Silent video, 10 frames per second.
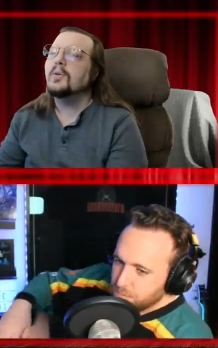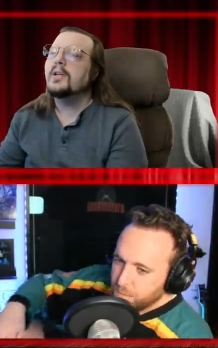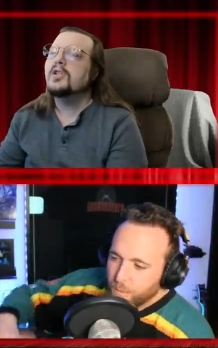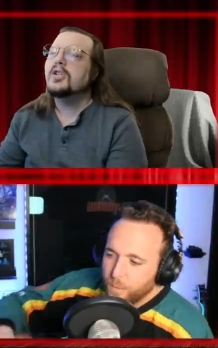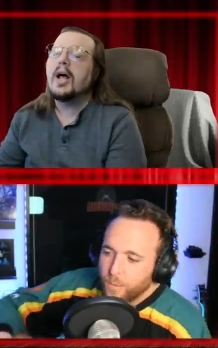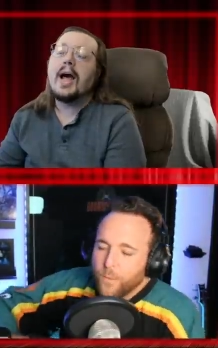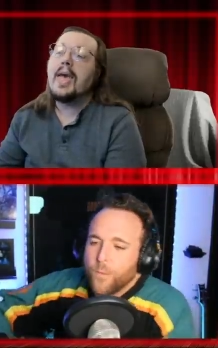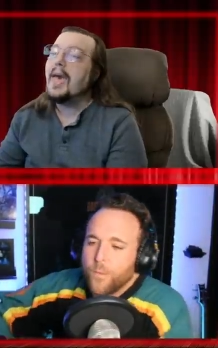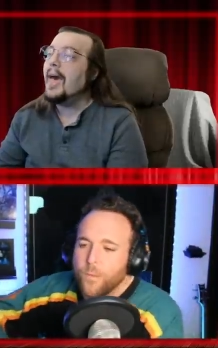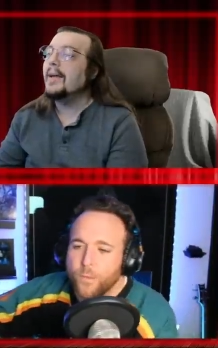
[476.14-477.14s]
Speaker 1: holy shit.
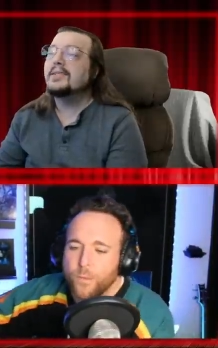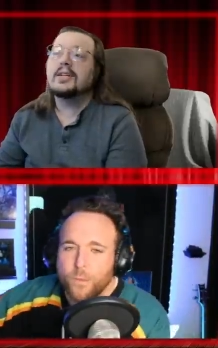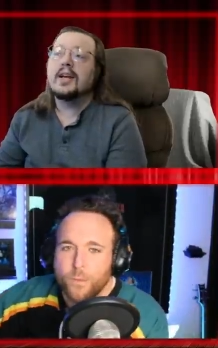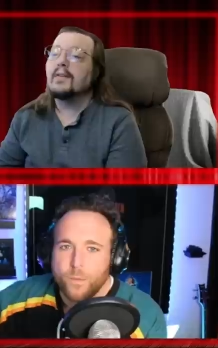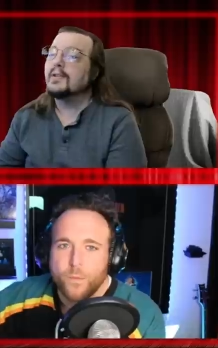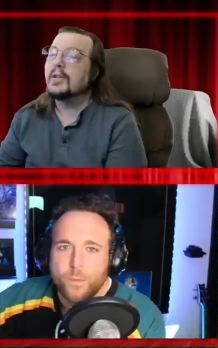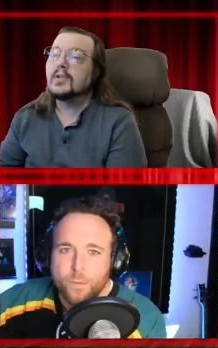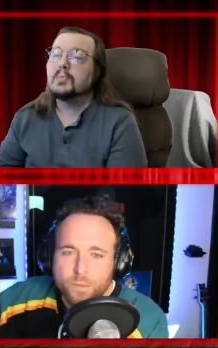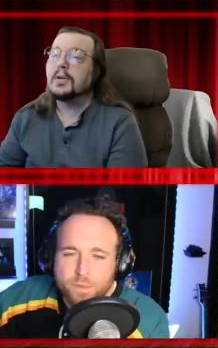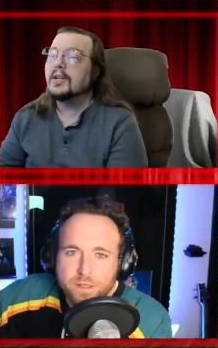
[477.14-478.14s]
I had to cover
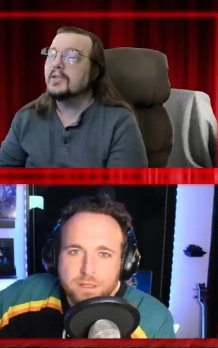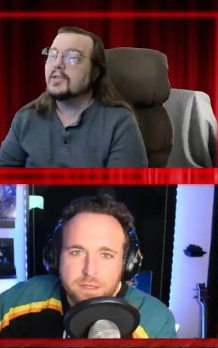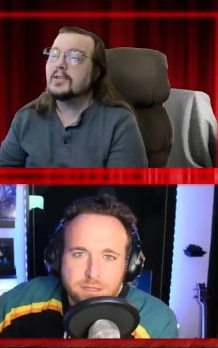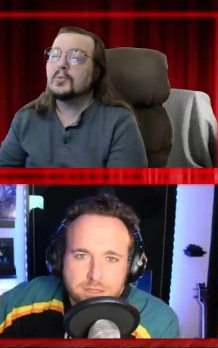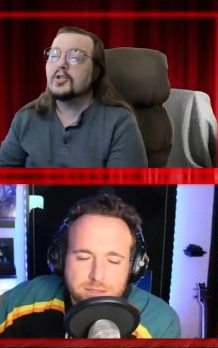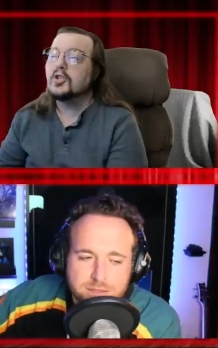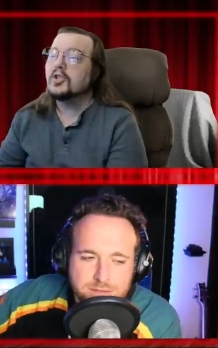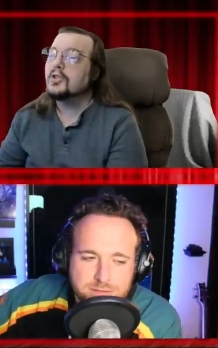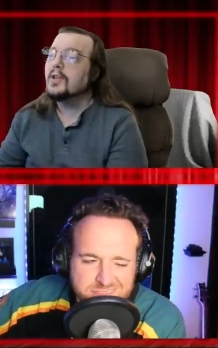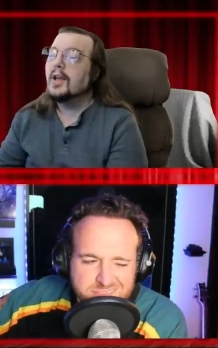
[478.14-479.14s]
this because this was
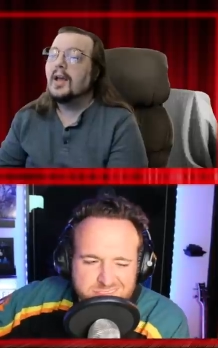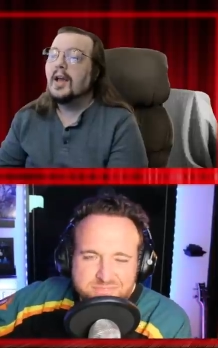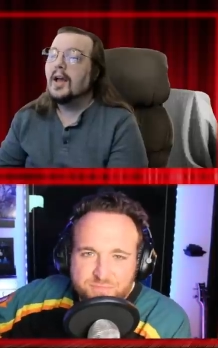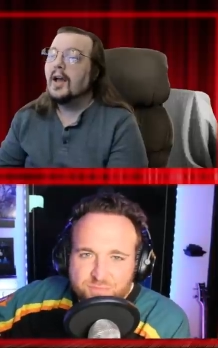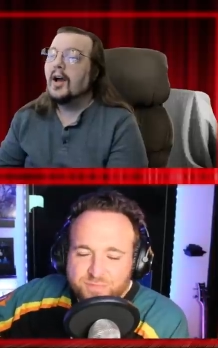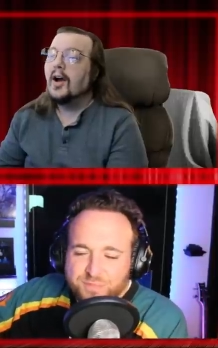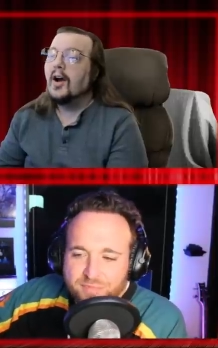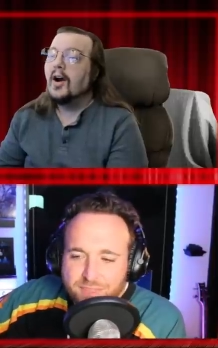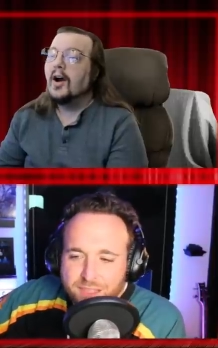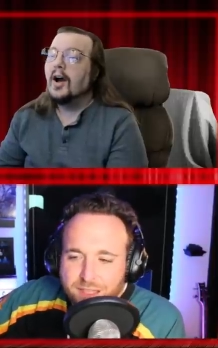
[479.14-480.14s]
just. Mm.
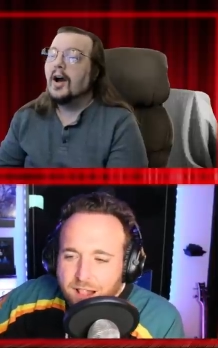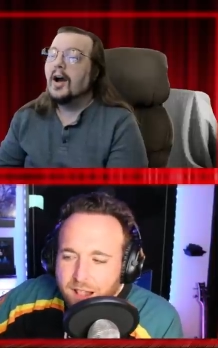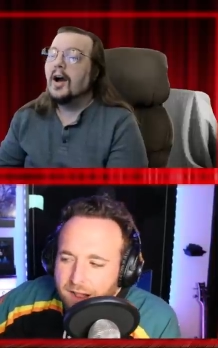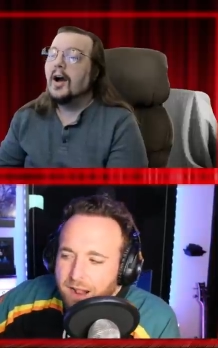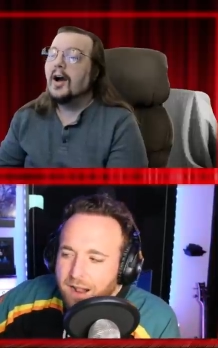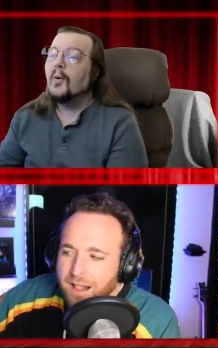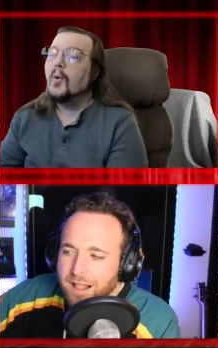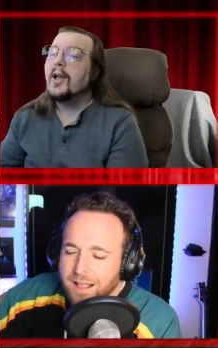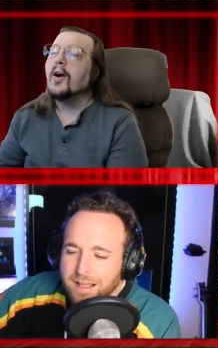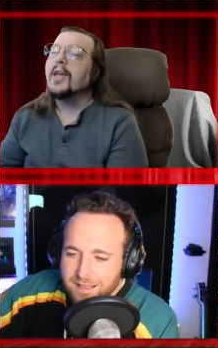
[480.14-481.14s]

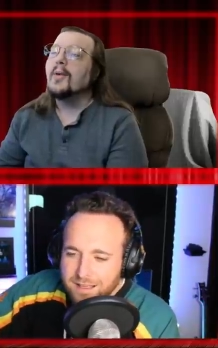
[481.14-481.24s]
Wait,